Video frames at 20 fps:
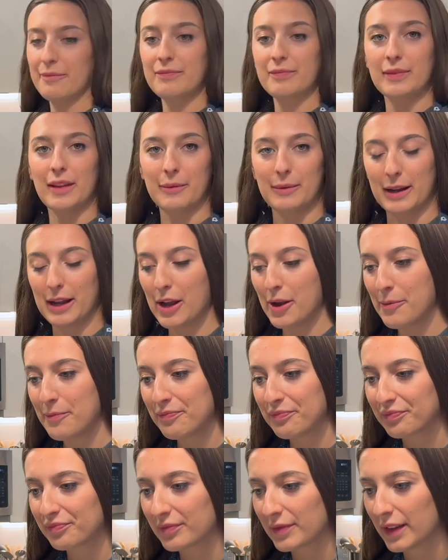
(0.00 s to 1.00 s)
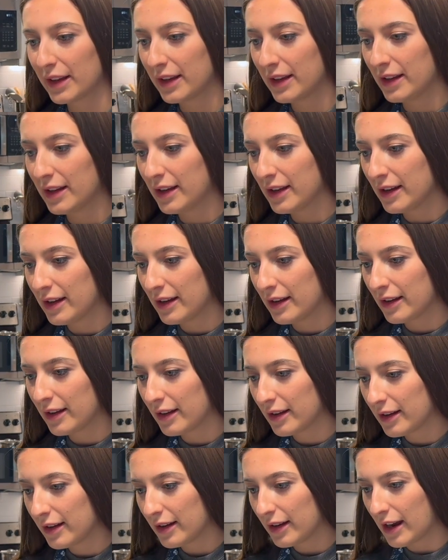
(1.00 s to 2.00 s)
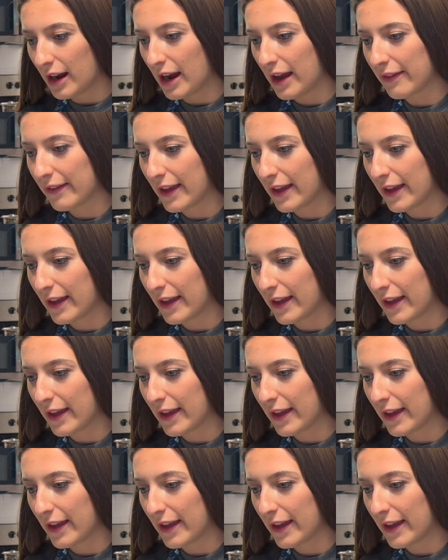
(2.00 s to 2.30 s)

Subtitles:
There we go. And